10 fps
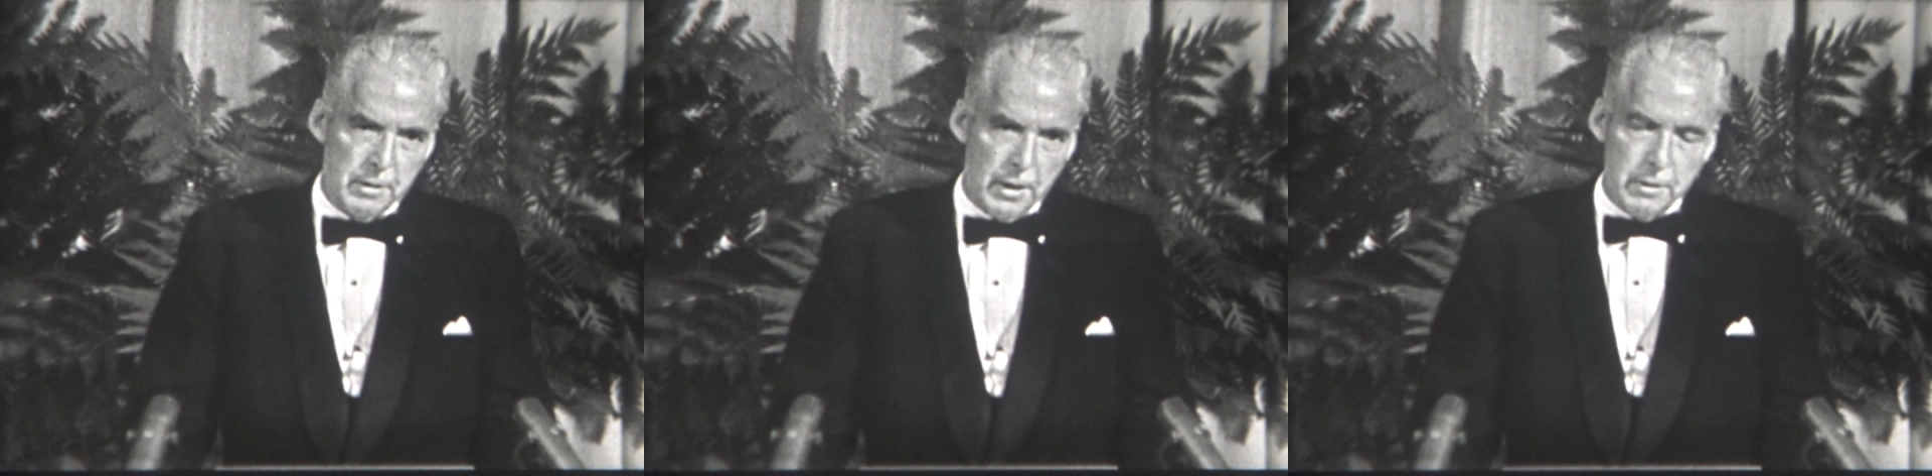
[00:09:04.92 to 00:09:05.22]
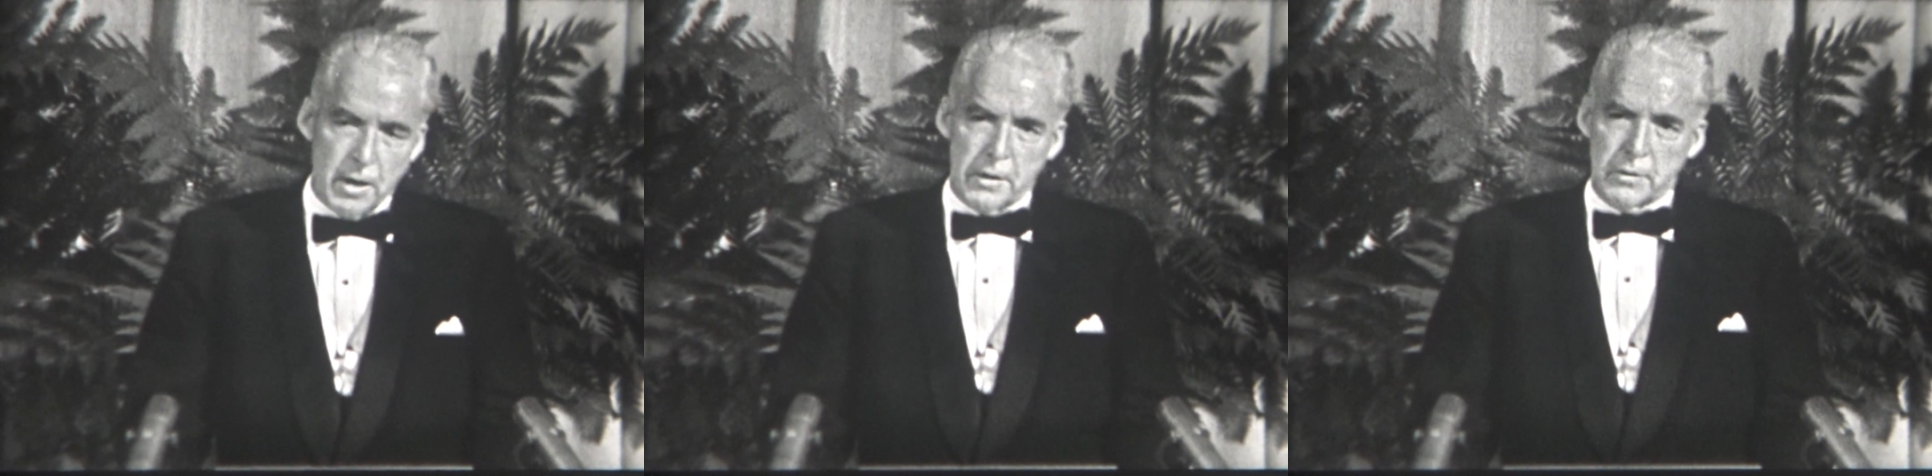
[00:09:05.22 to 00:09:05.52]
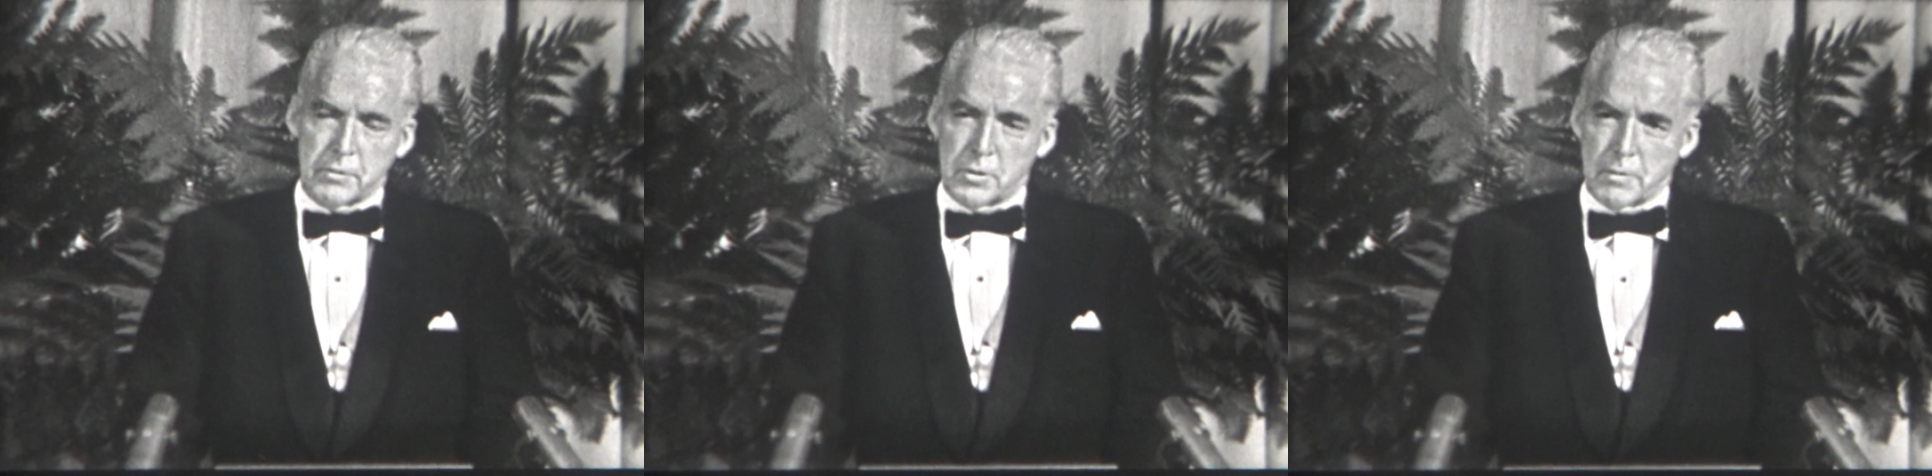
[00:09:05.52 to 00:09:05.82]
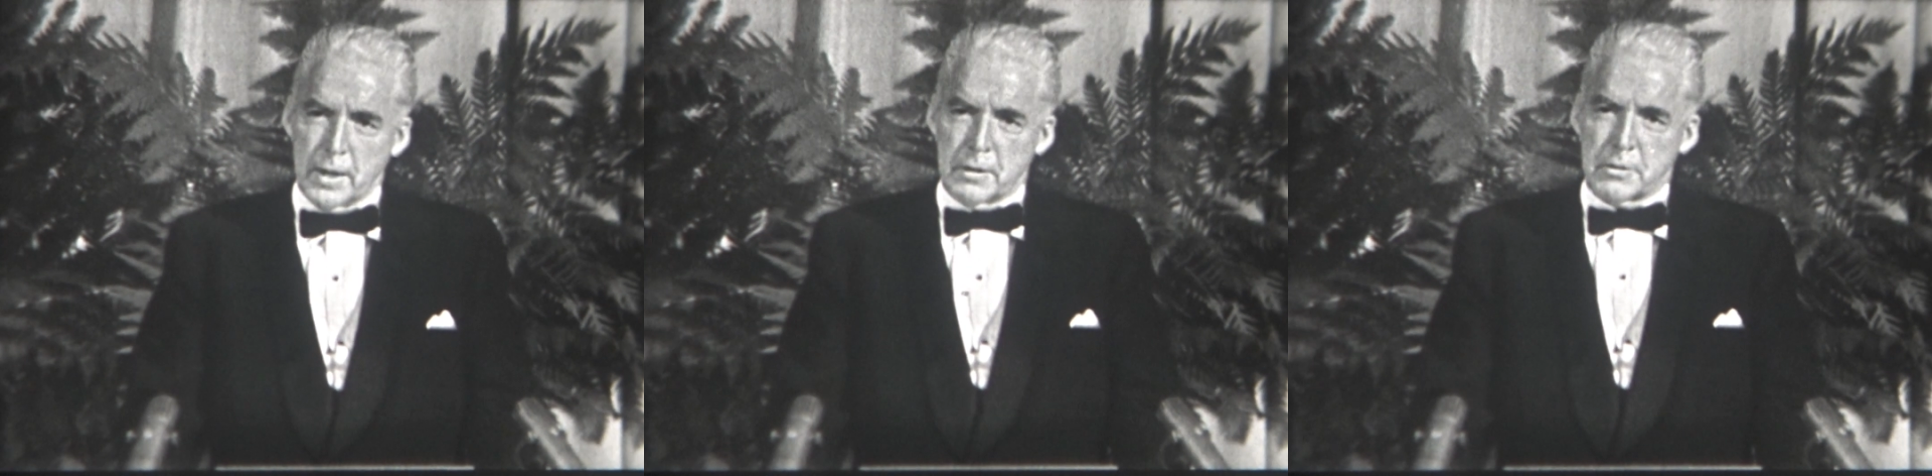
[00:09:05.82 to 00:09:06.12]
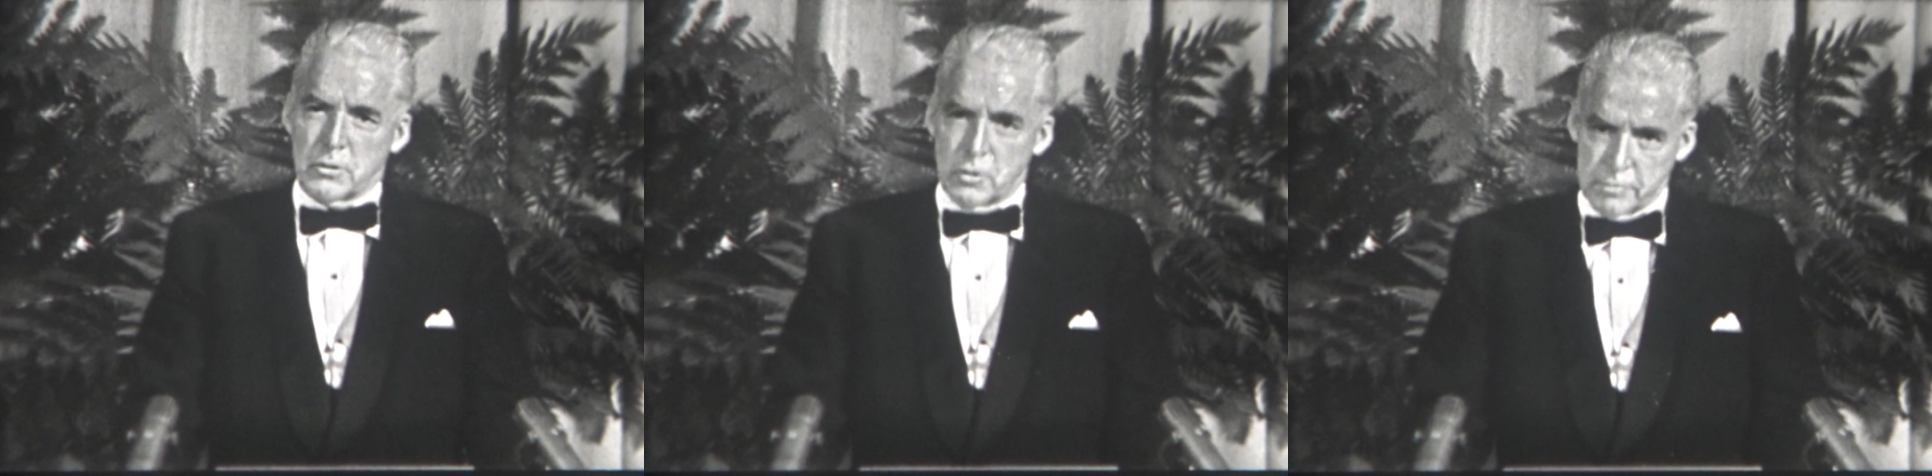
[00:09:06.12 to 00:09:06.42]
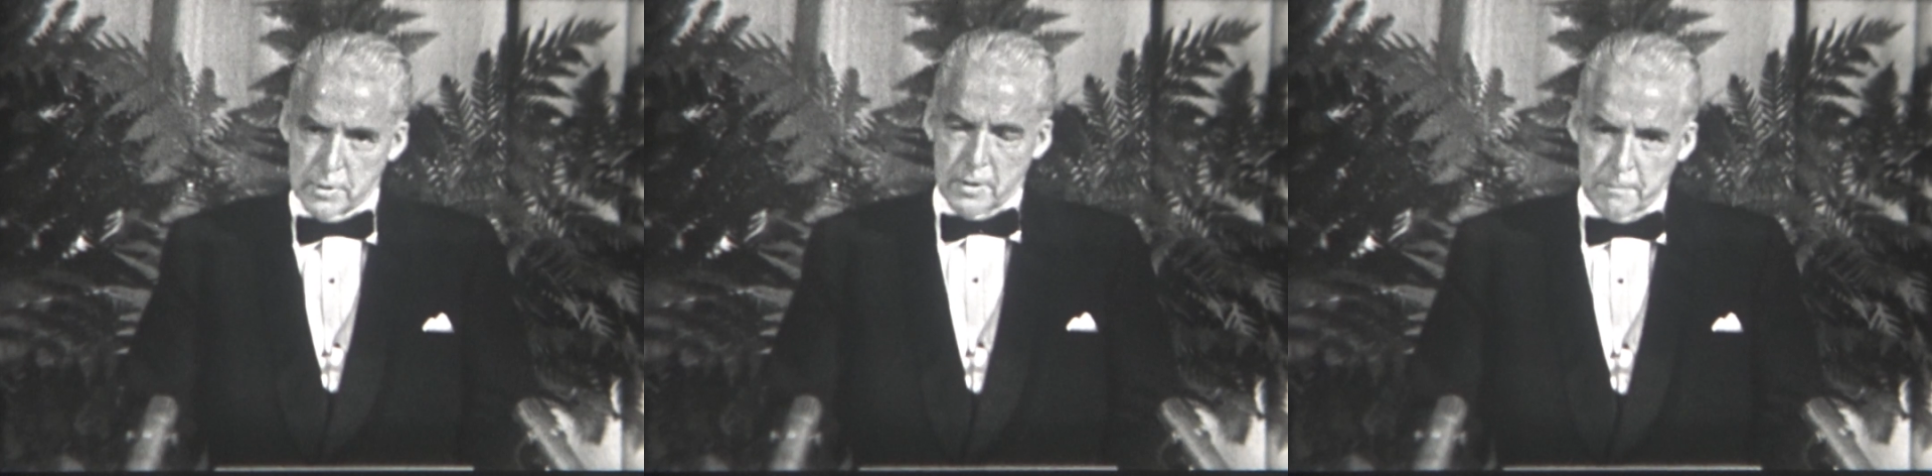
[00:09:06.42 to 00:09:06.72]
in honor of Director Hoover,